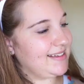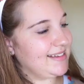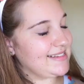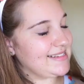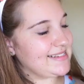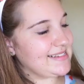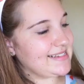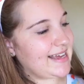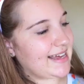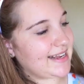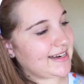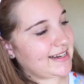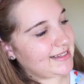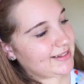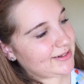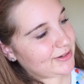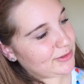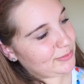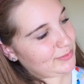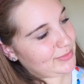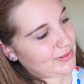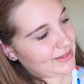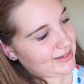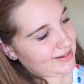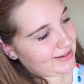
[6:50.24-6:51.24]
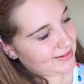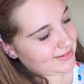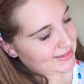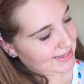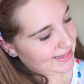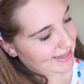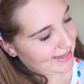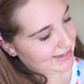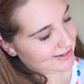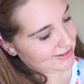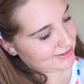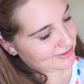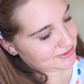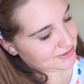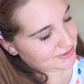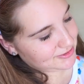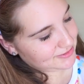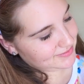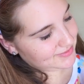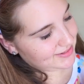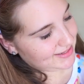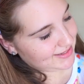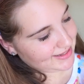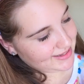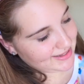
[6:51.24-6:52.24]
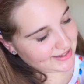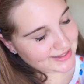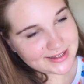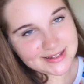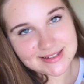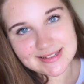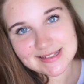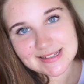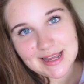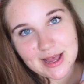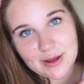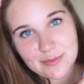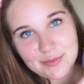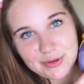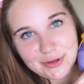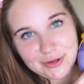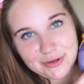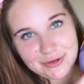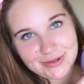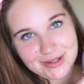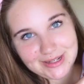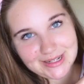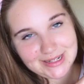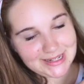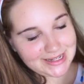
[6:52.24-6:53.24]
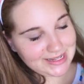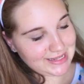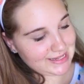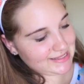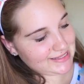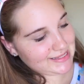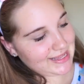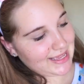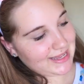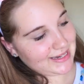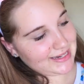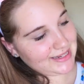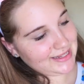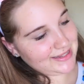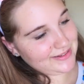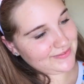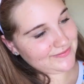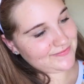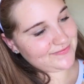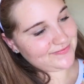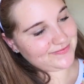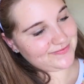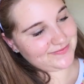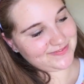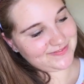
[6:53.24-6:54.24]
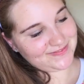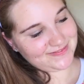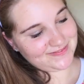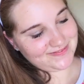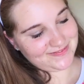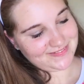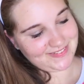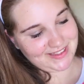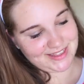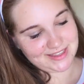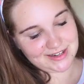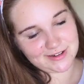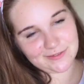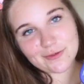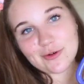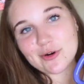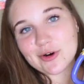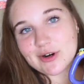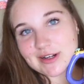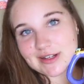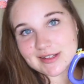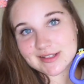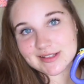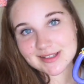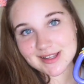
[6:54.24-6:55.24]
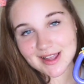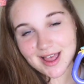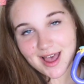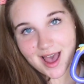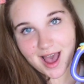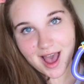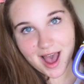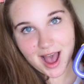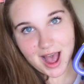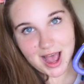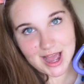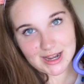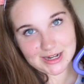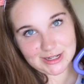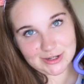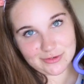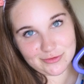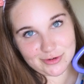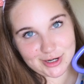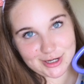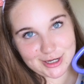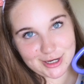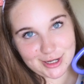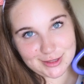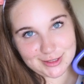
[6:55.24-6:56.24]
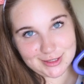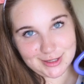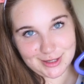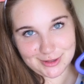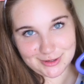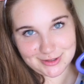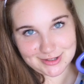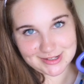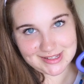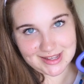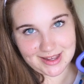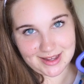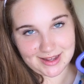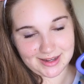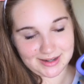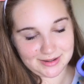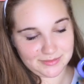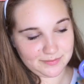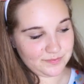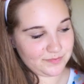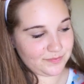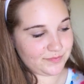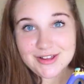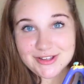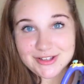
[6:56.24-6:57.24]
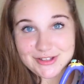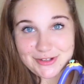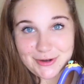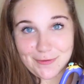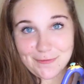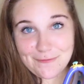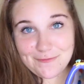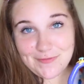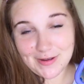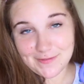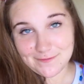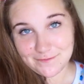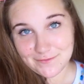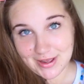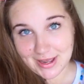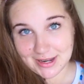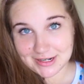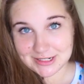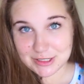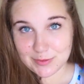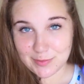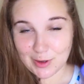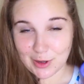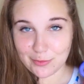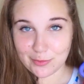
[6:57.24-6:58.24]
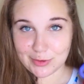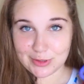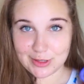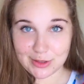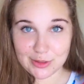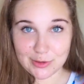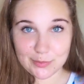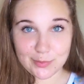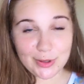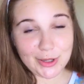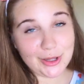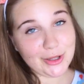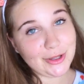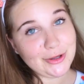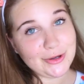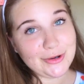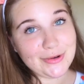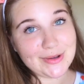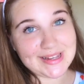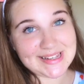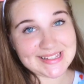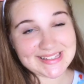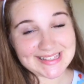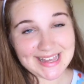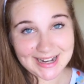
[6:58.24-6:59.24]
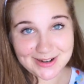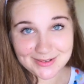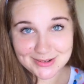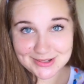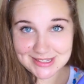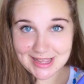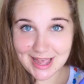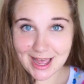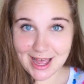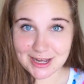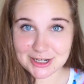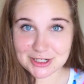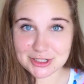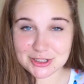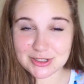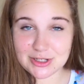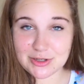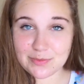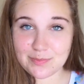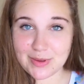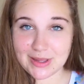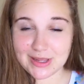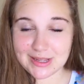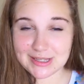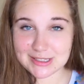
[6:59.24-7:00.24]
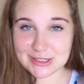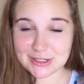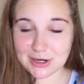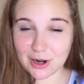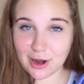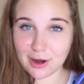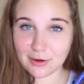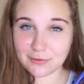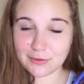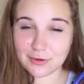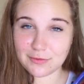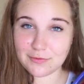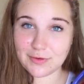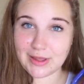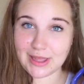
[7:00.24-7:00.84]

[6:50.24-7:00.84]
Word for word: It's got a little bee on the handle. Got Pooh eating his honey, and of course, honey written on the other side. So fun fact about Winnie the Pooh is that it was actually based off of